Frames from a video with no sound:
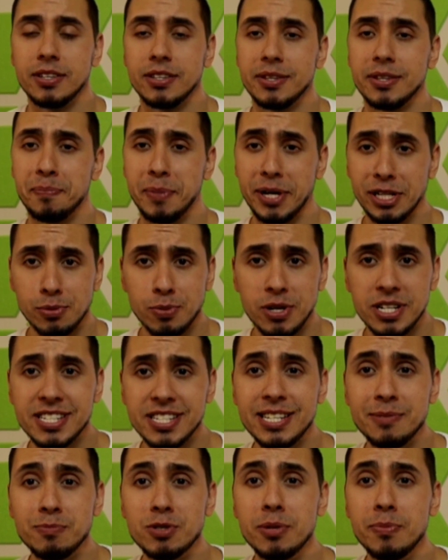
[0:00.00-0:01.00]
The bench press
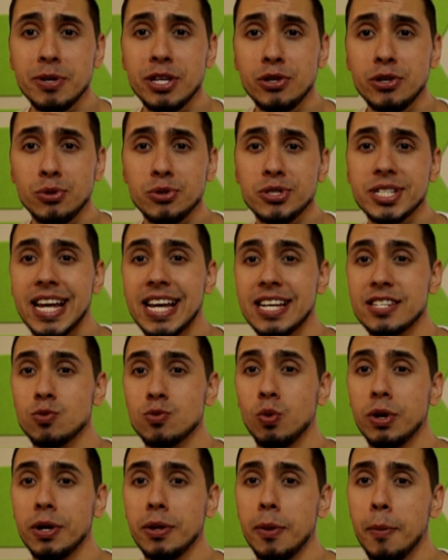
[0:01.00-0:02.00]
seems to be used as
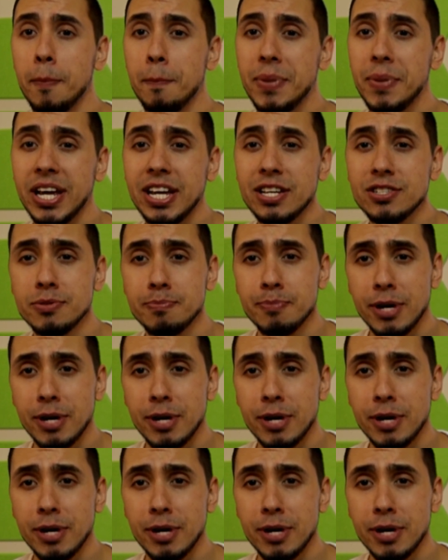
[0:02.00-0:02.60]
one of the biggest